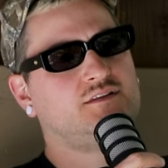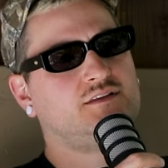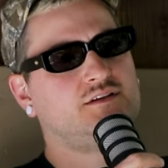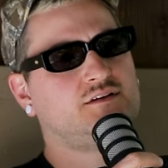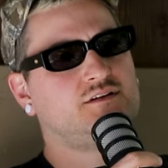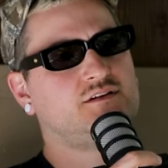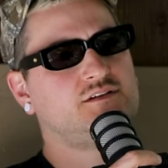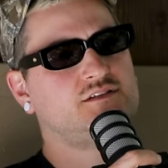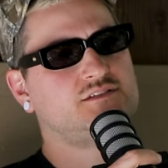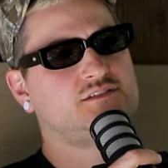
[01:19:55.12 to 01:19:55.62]

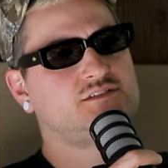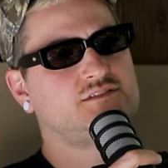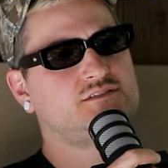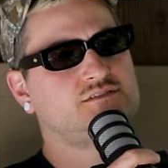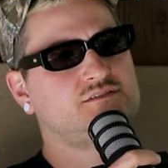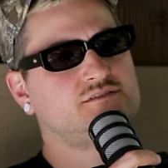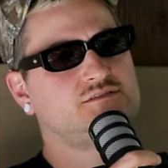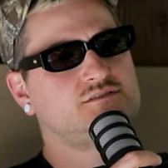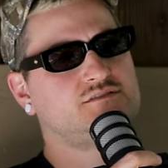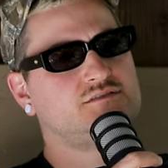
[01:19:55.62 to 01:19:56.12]
there
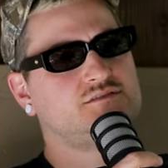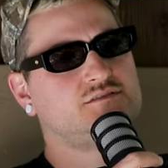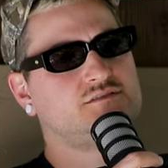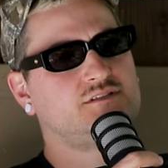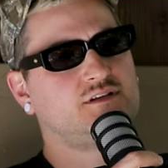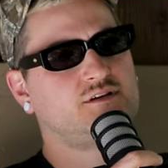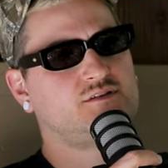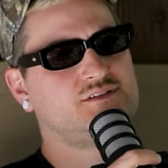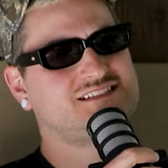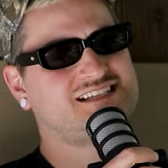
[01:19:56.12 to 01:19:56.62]
is
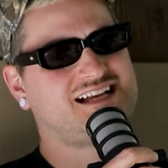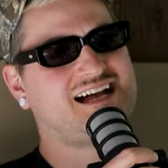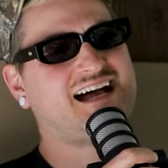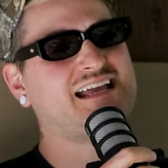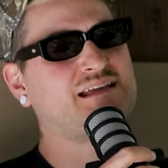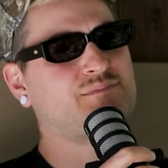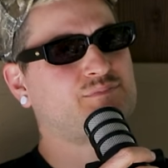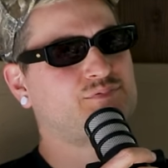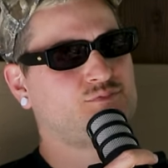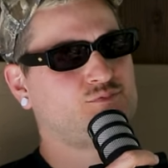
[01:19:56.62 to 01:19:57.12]
there is
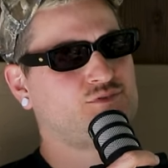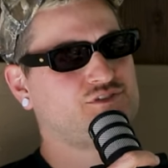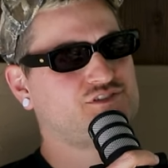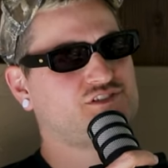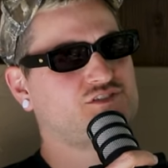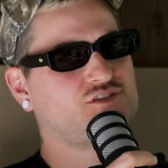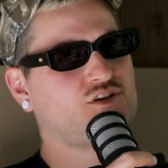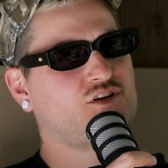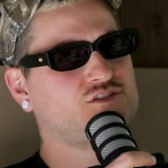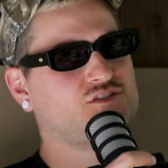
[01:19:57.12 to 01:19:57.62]
hype,
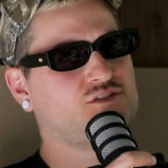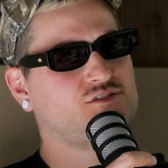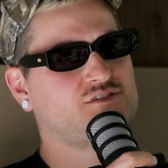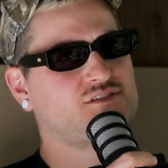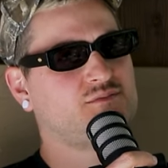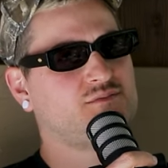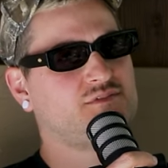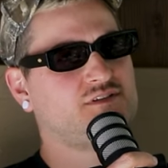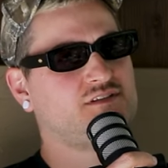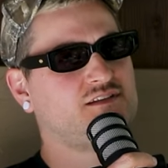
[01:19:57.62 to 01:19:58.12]
which is also
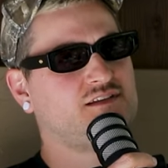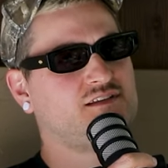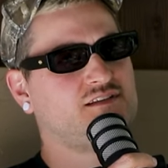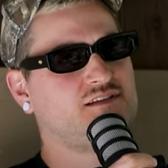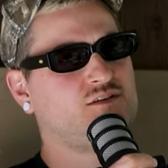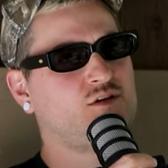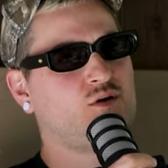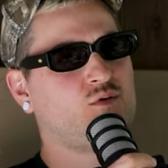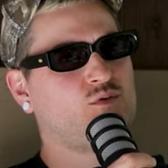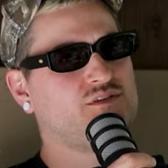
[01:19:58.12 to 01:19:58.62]
something that
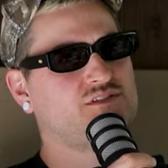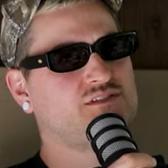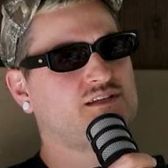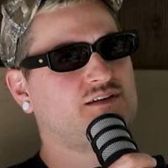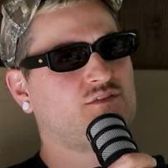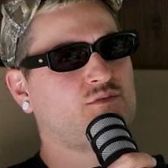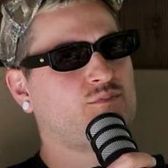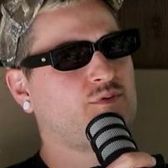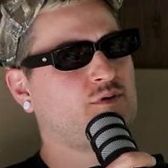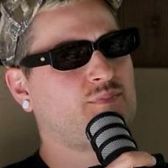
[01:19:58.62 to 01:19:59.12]
no one's
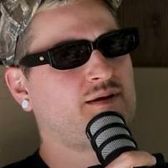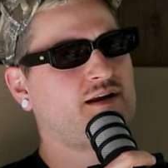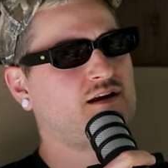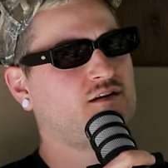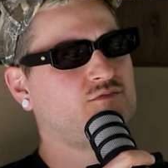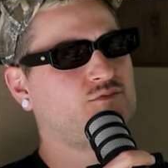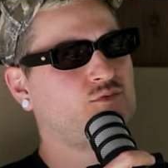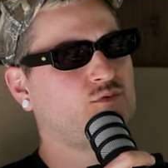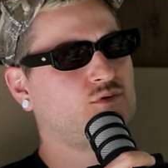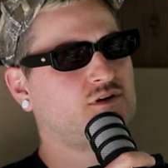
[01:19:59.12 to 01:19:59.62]
ever
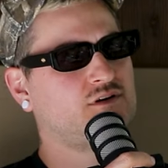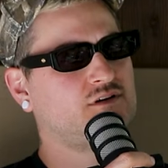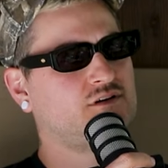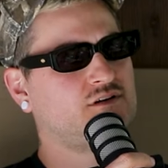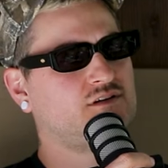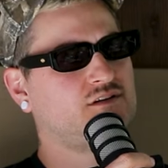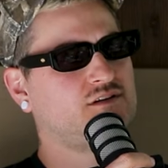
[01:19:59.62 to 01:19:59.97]
prepared for.